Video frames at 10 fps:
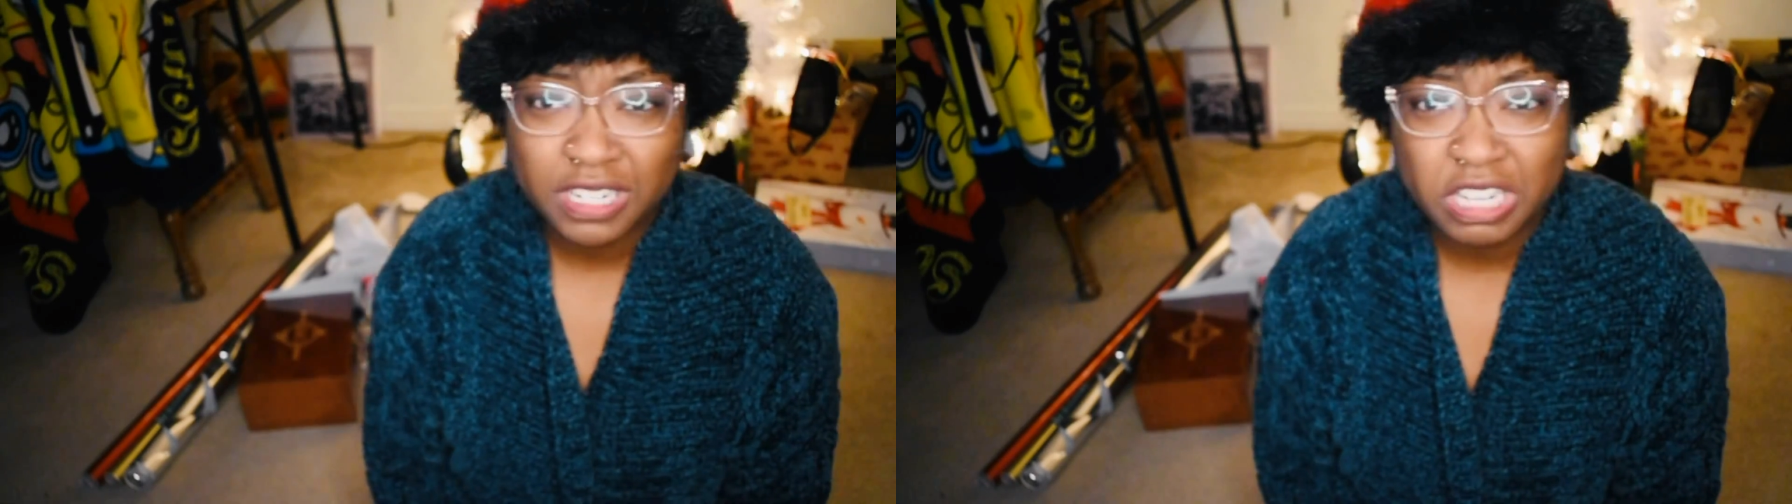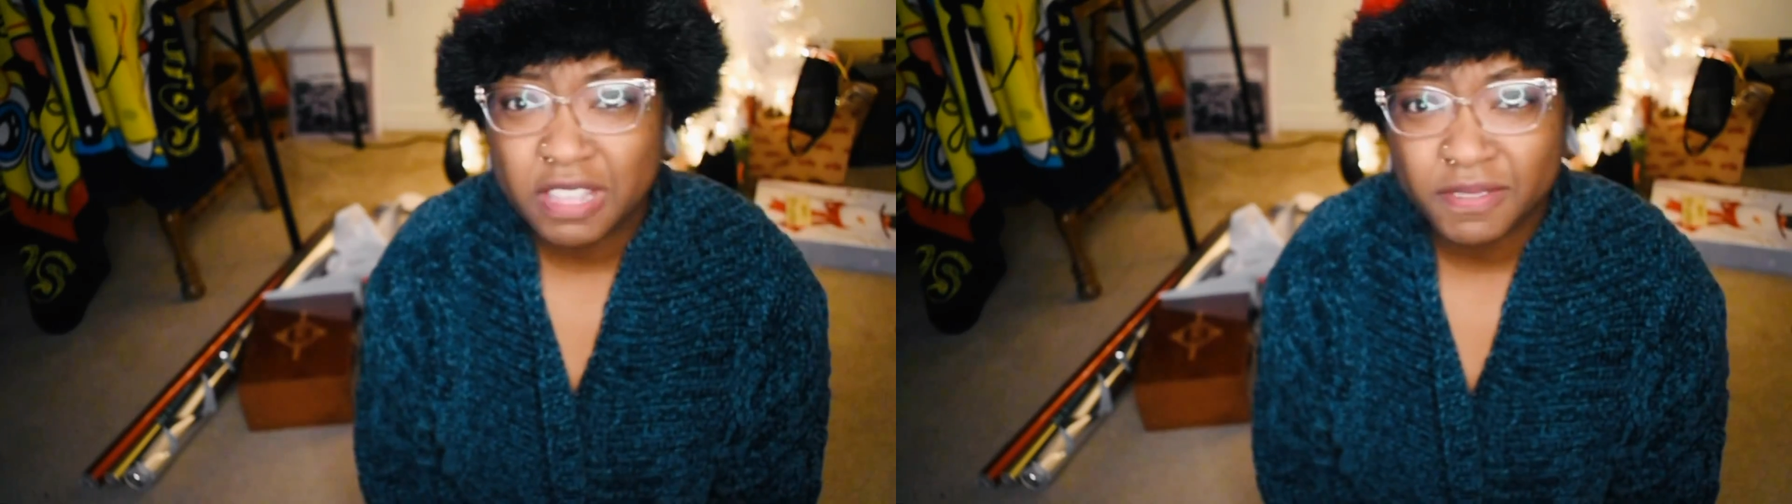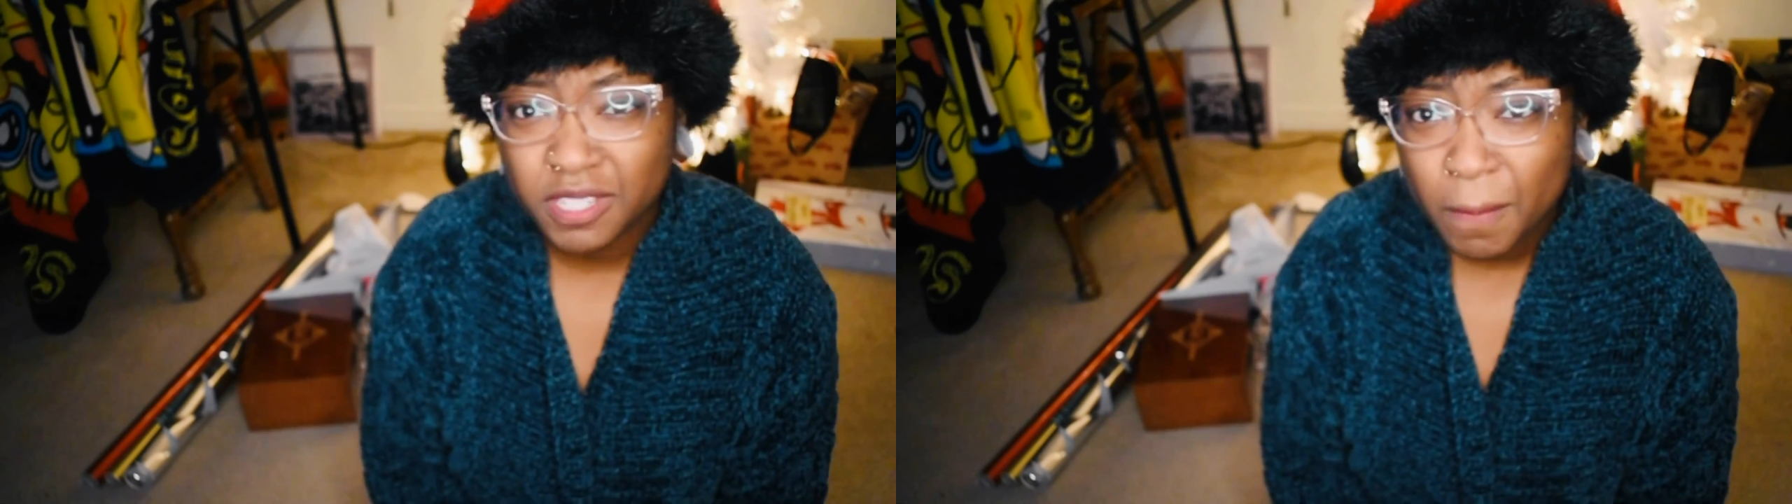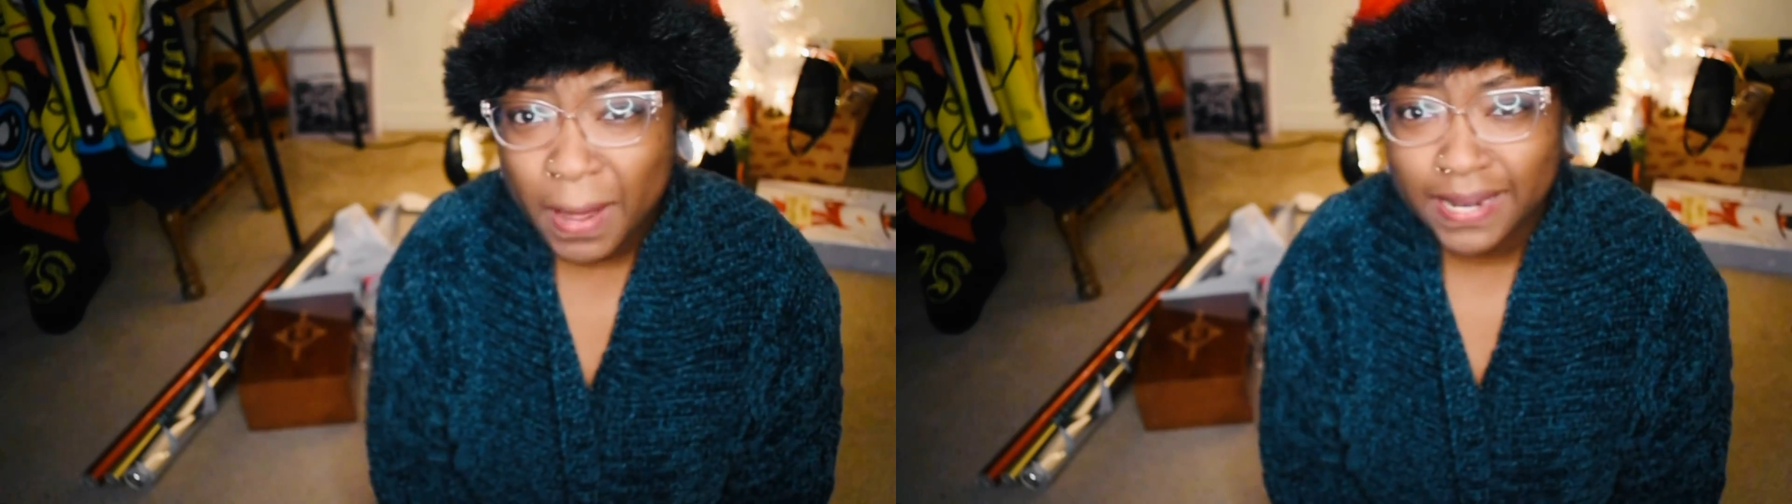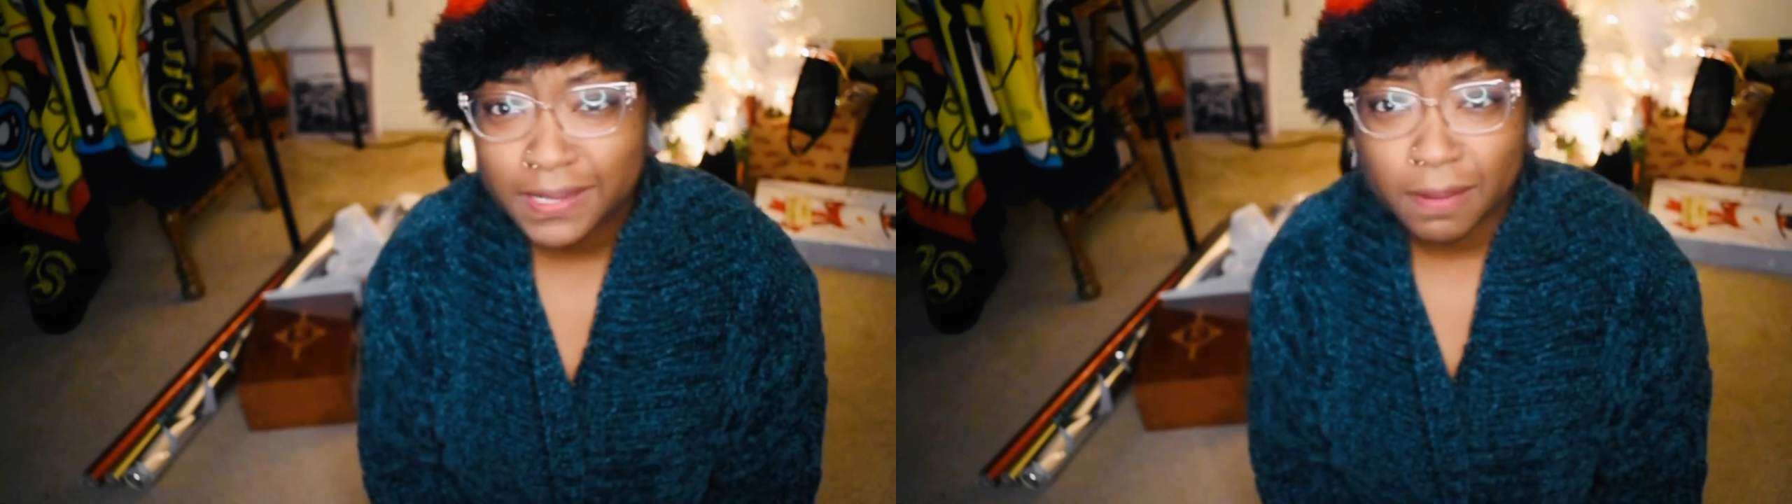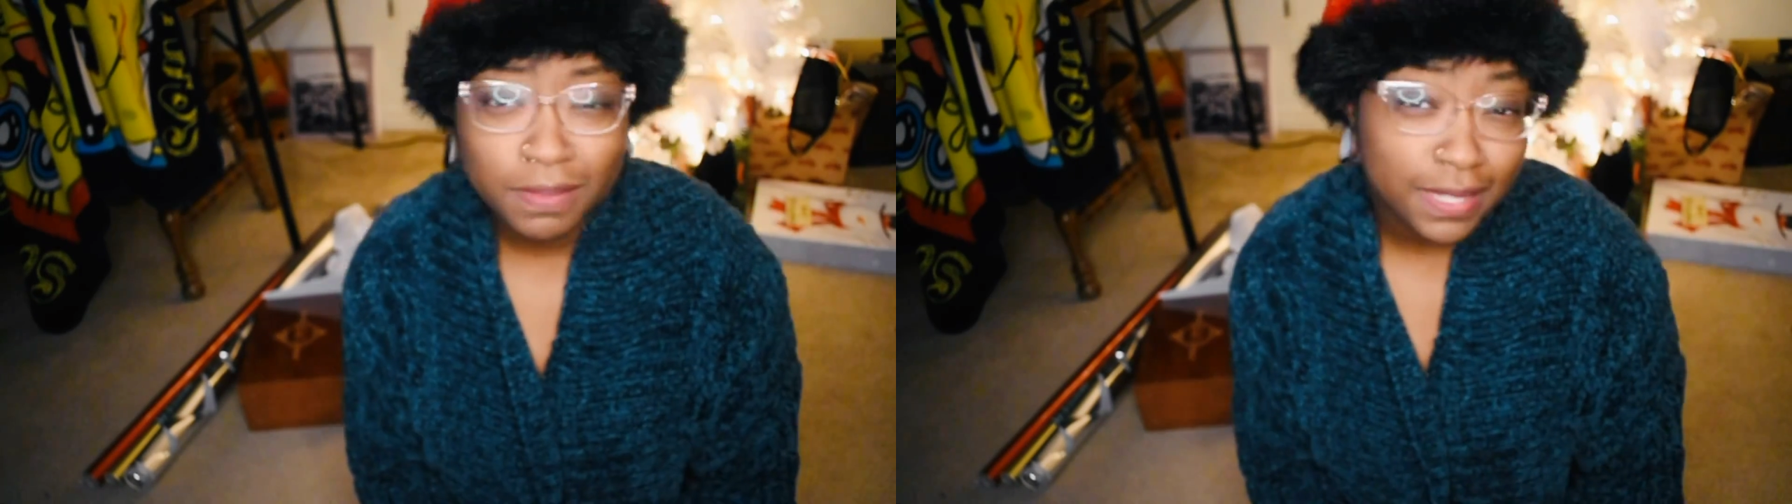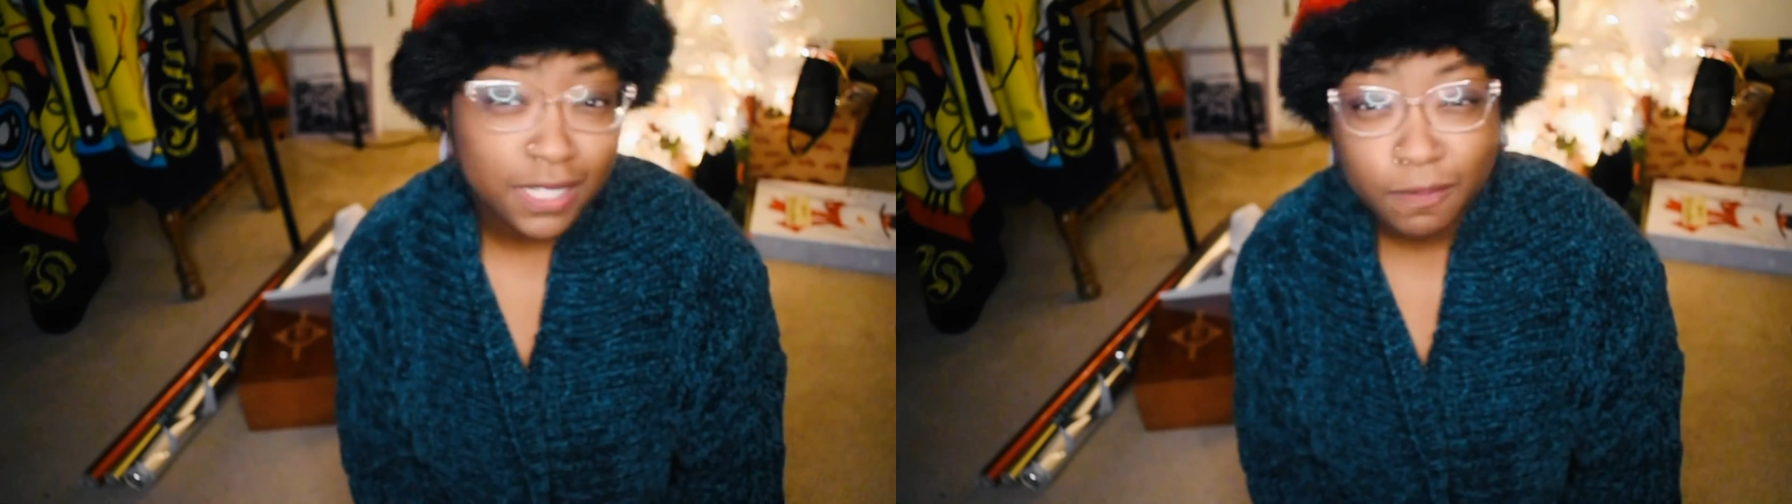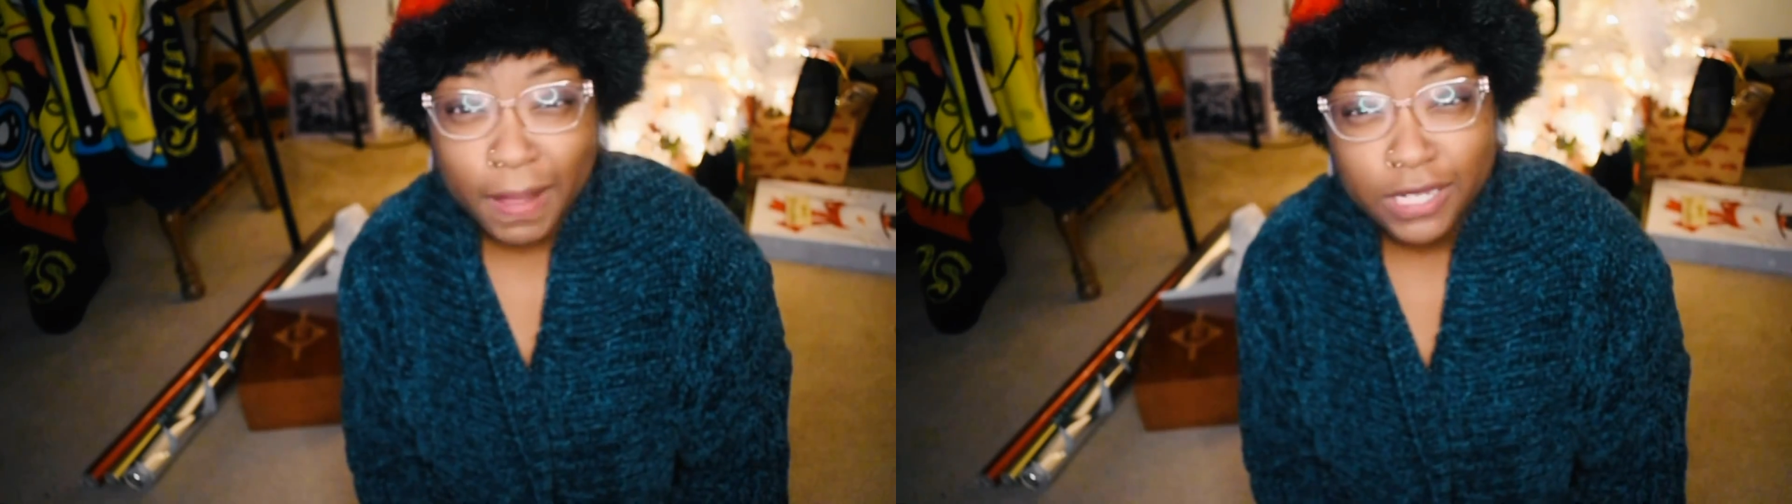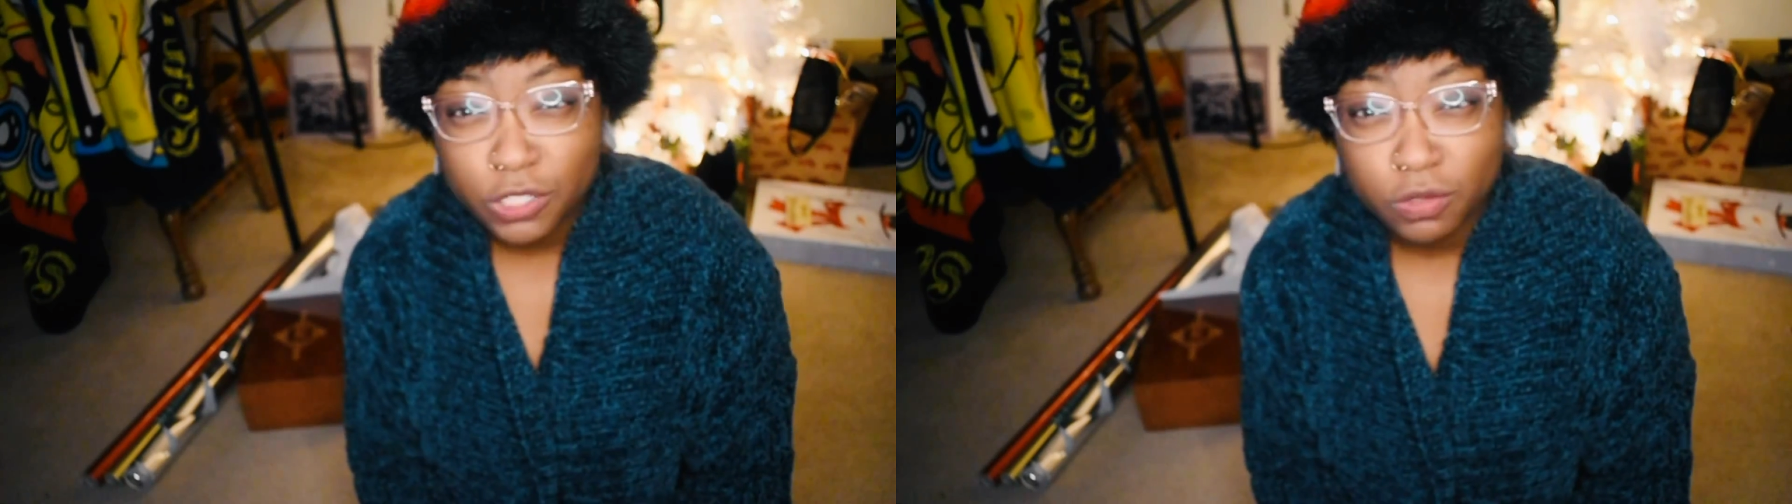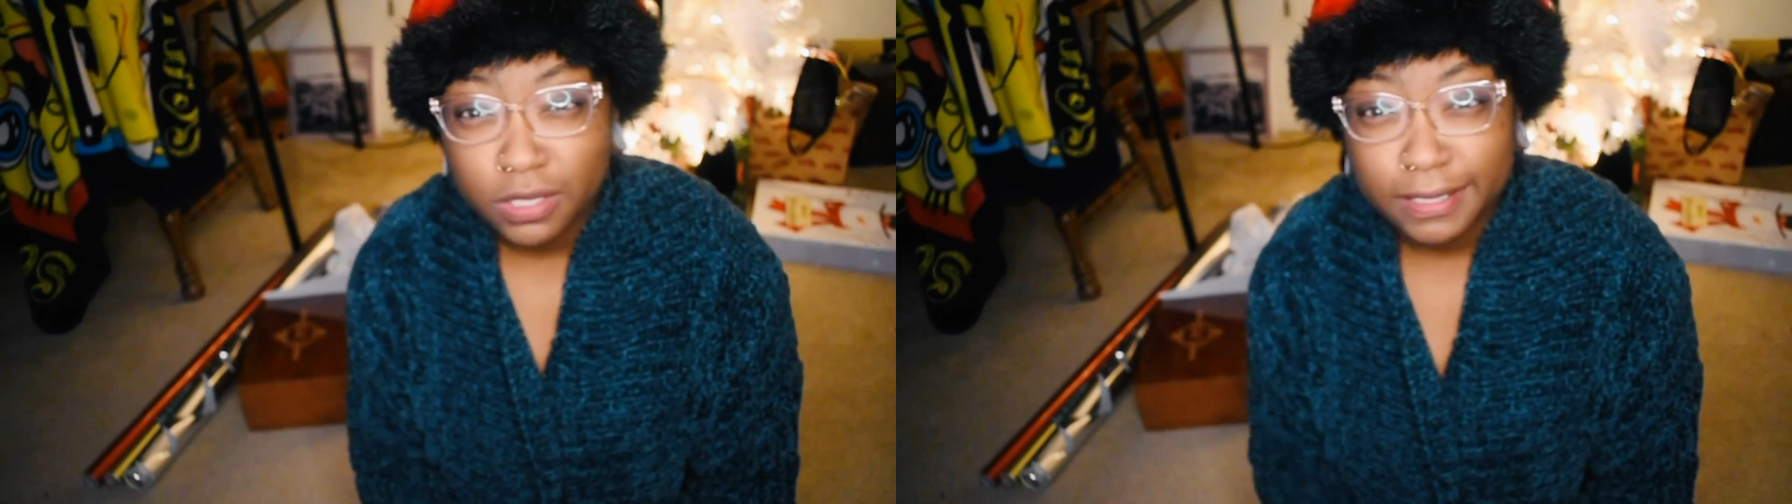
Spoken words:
to give somebody something special,